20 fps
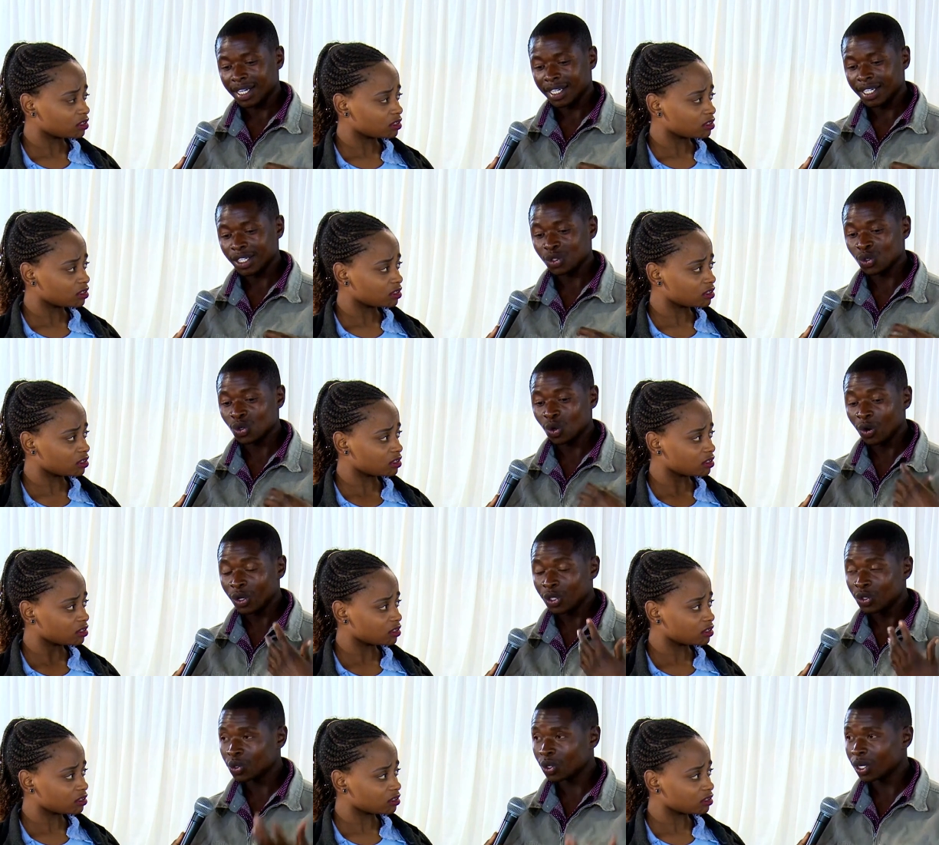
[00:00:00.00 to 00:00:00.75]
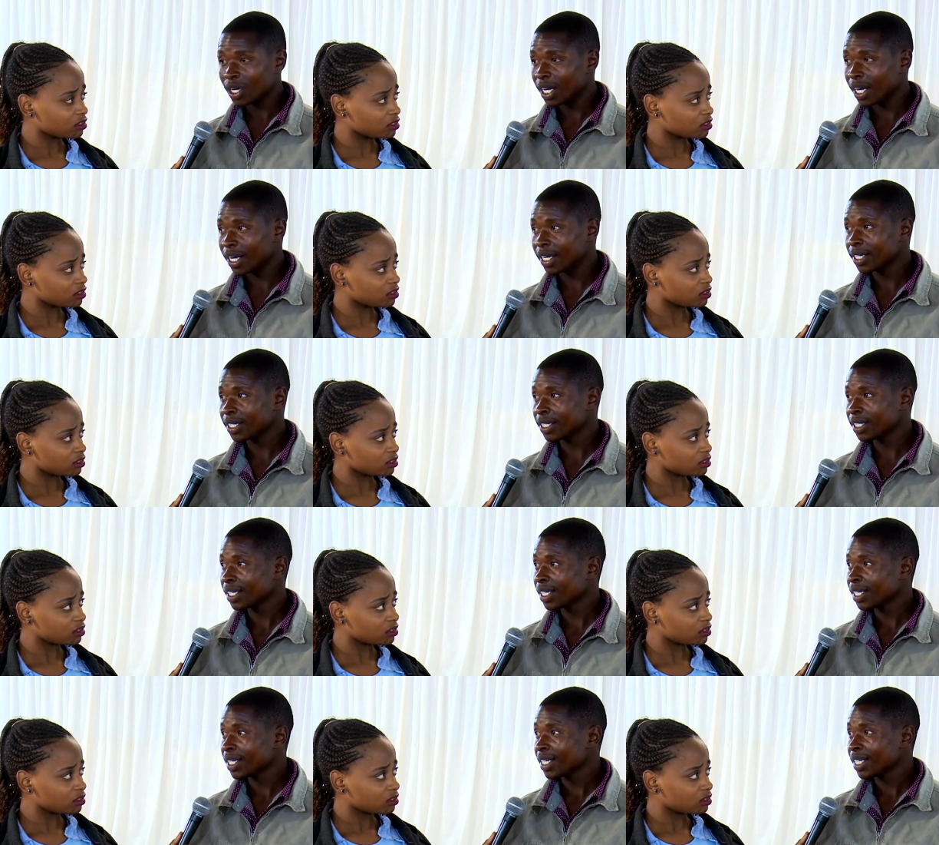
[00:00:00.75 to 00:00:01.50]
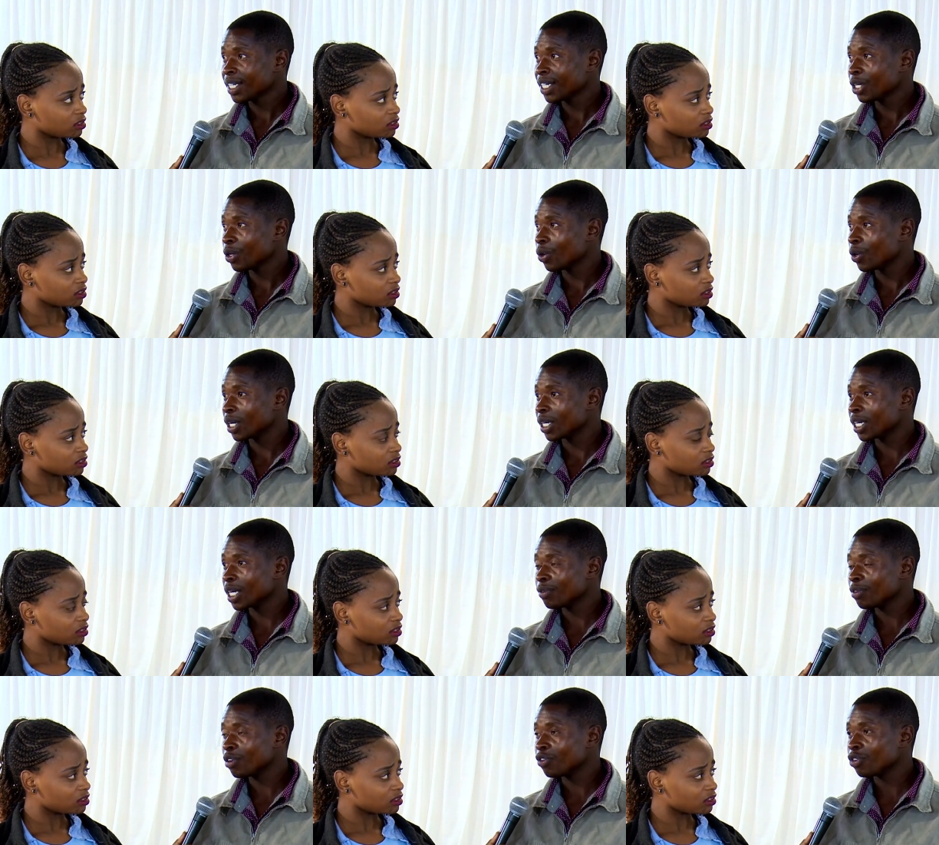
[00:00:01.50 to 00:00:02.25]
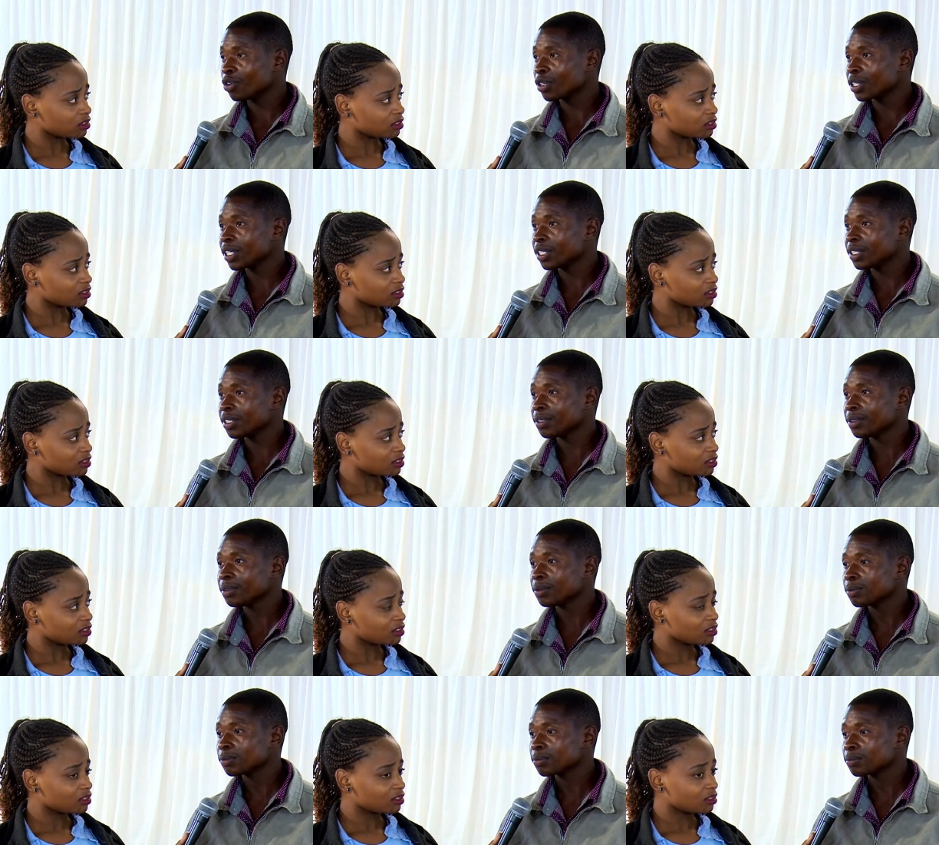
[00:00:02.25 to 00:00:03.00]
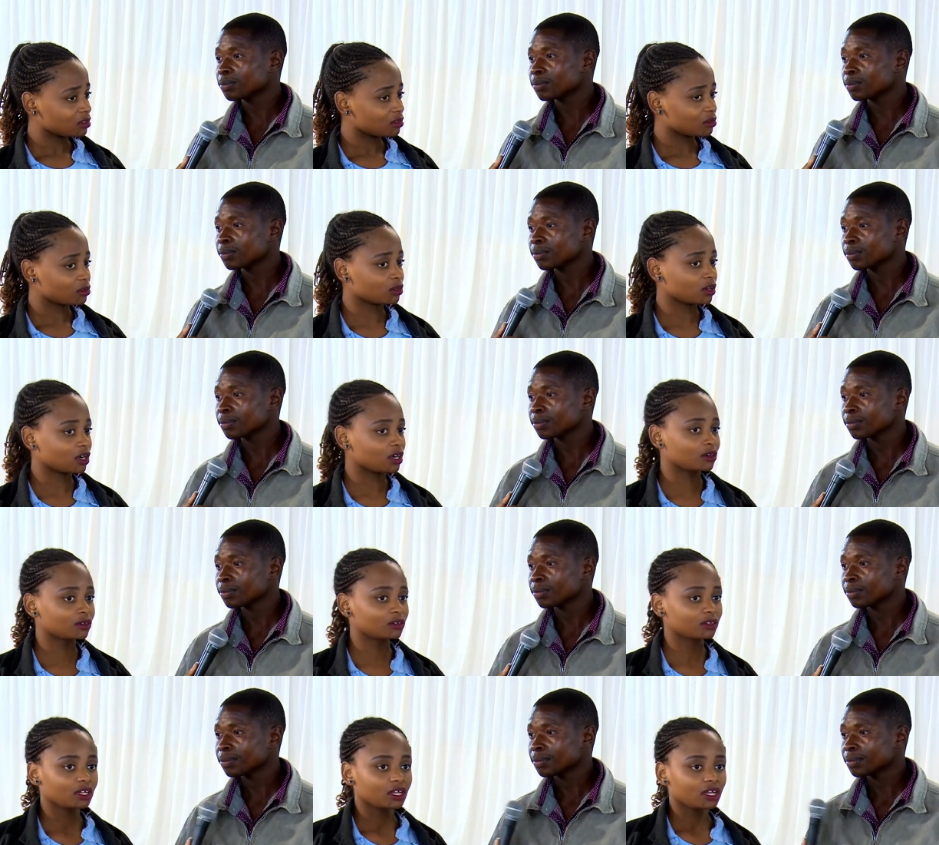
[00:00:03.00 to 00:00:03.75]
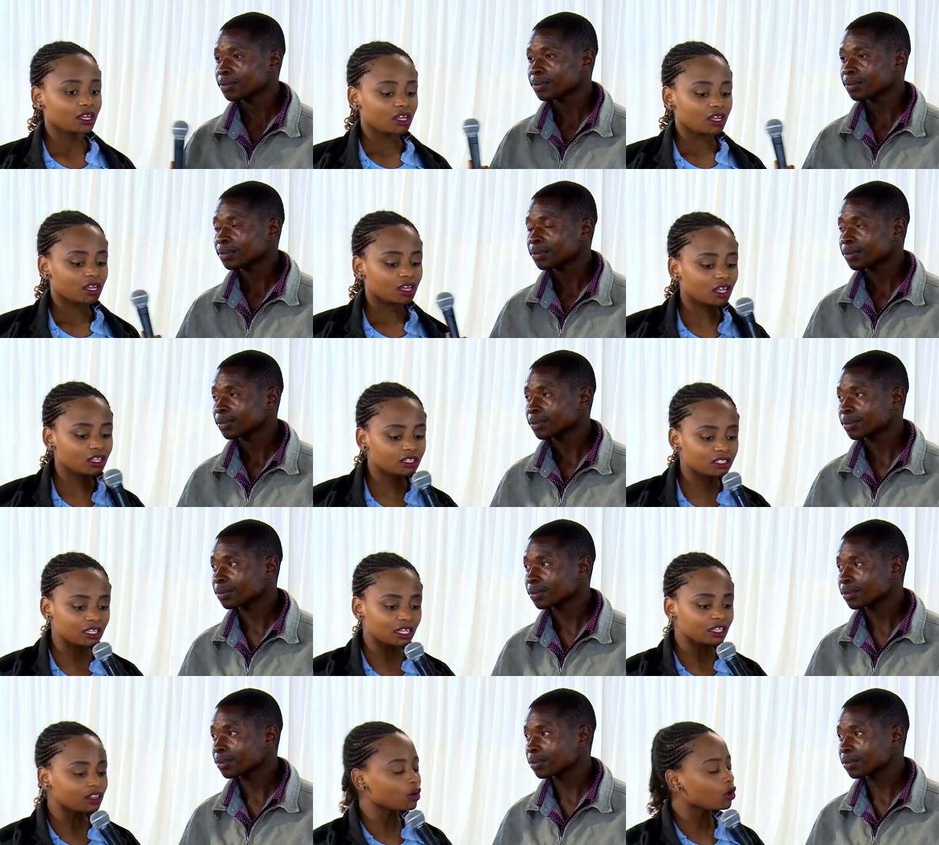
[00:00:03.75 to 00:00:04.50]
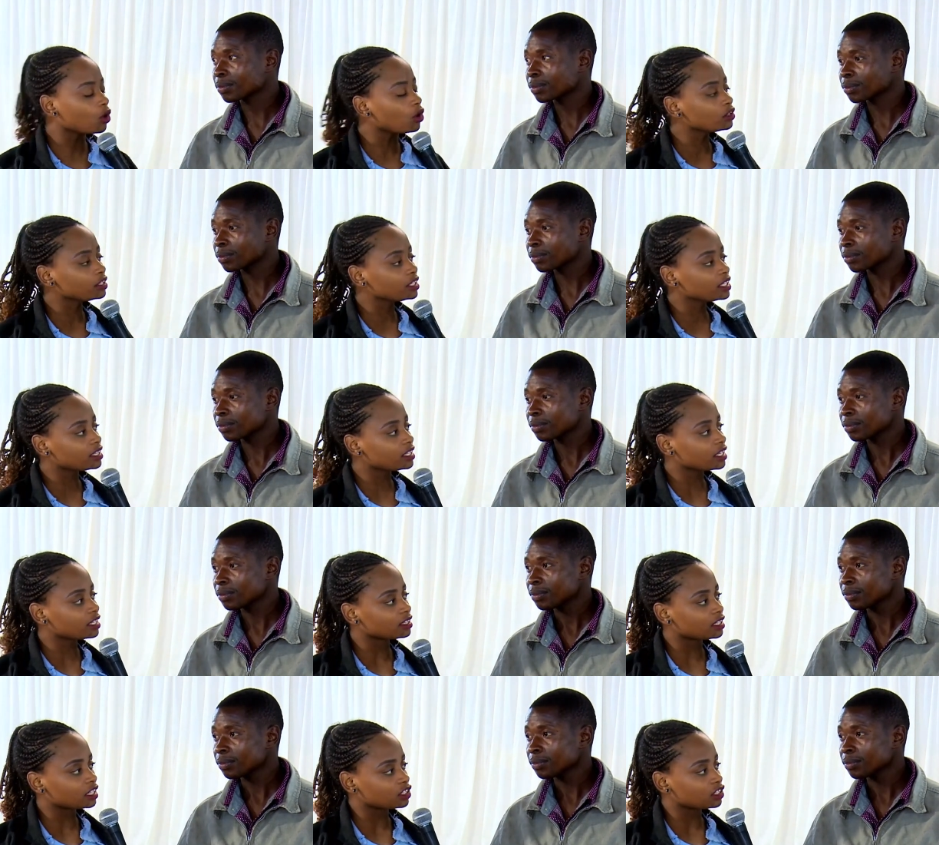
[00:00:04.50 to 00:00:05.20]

Speaker 1: is going to learn, he will never forget.
Speaker 2: Is that the only thing